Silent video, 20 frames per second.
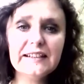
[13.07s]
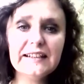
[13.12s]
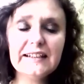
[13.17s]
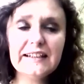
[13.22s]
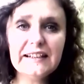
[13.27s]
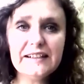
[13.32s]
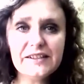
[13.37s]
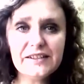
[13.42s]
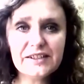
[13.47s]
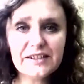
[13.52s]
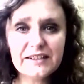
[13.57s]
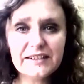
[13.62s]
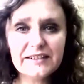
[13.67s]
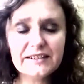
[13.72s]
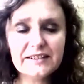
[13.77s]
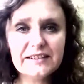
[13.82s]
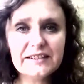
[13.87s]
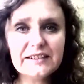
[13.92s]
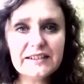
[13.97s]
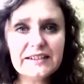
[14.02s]
and
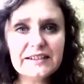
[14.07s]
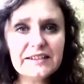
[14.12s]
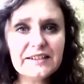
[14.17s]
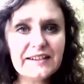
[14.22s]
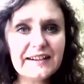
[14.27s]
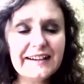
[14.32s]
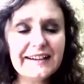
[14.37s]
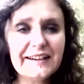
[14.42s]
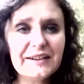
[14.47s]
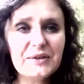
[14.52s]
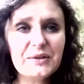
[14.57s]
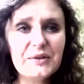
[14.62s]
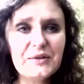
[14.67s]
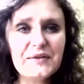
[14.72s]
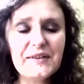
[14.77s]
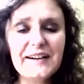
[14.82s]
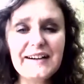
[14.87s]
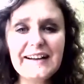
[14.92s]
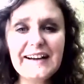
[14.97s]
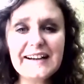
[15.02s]
generally trying to
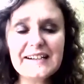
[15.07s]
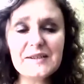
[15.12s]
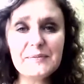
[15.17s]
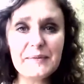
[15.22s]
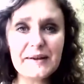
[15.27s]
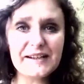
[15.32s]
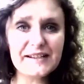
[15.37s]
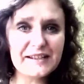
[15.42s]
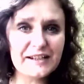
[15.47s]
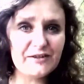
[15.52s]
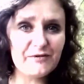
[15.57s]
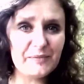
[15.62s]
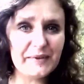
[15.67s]
relax myself,